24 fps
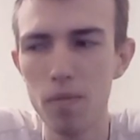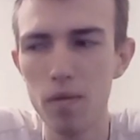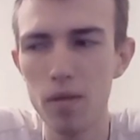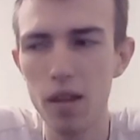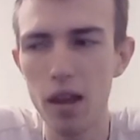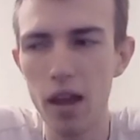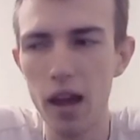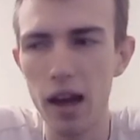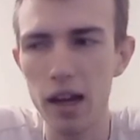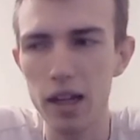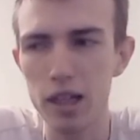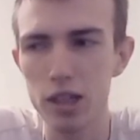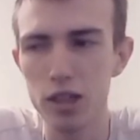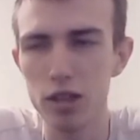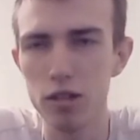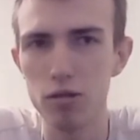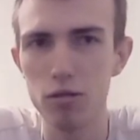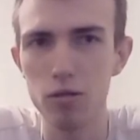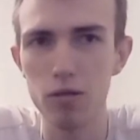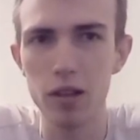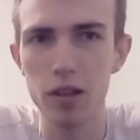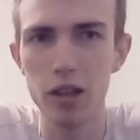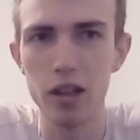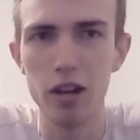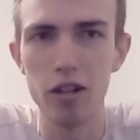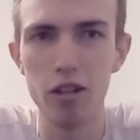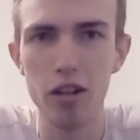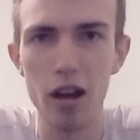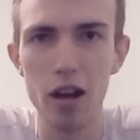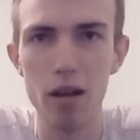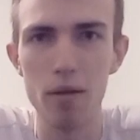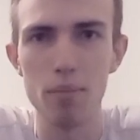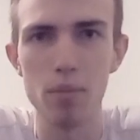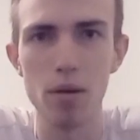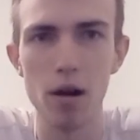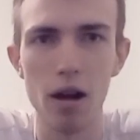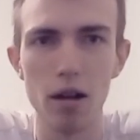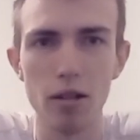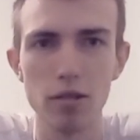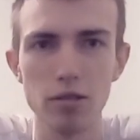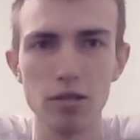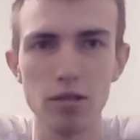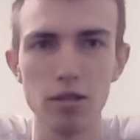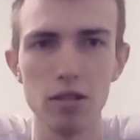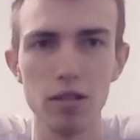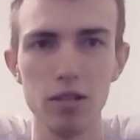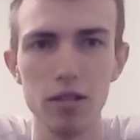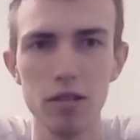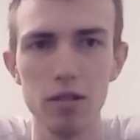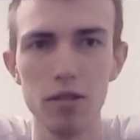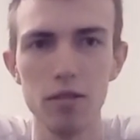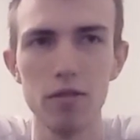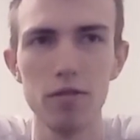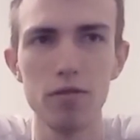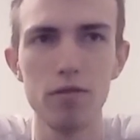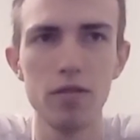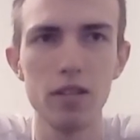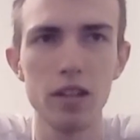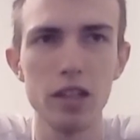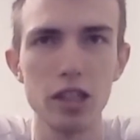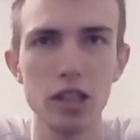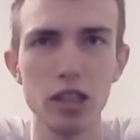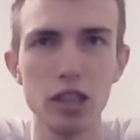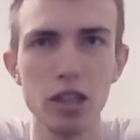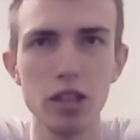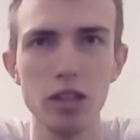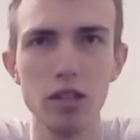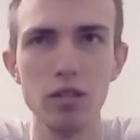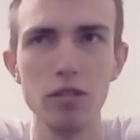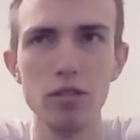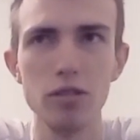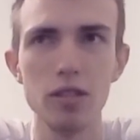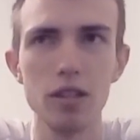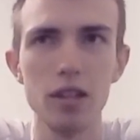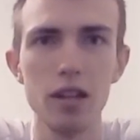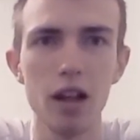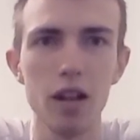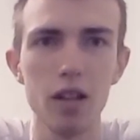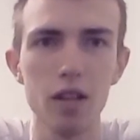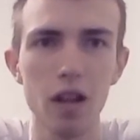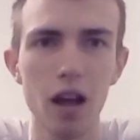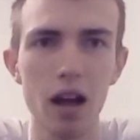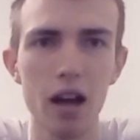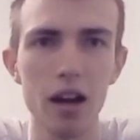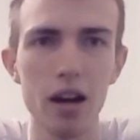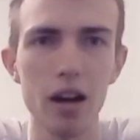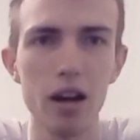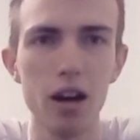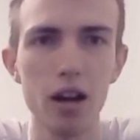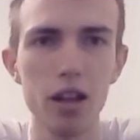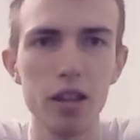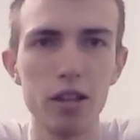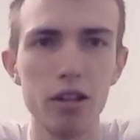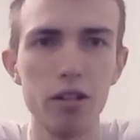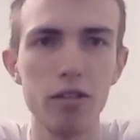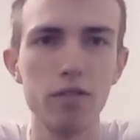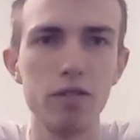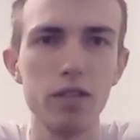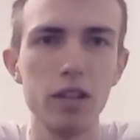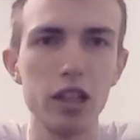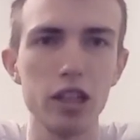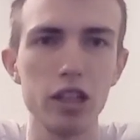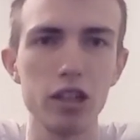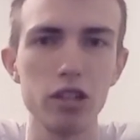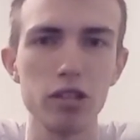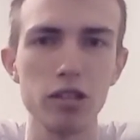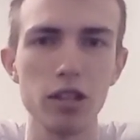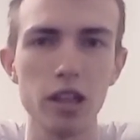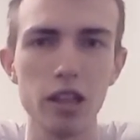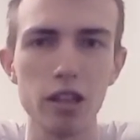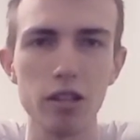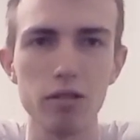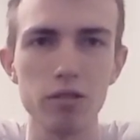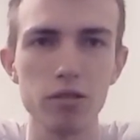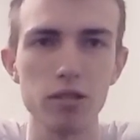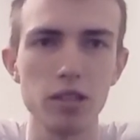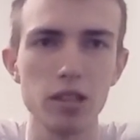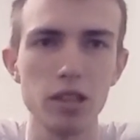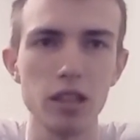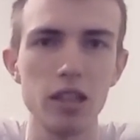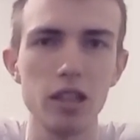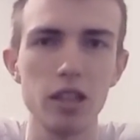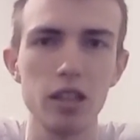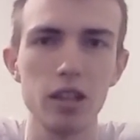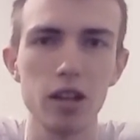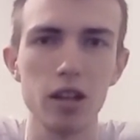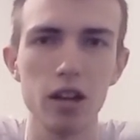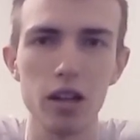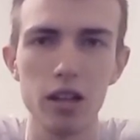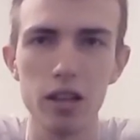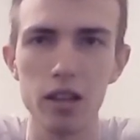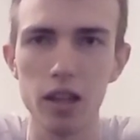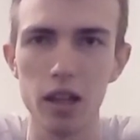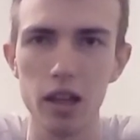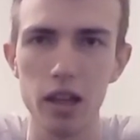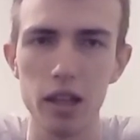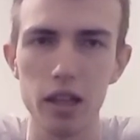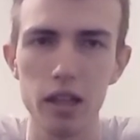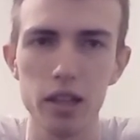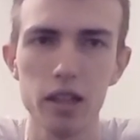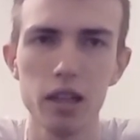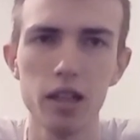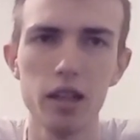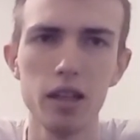actual internet browser features and a lot of other features that you'll see on like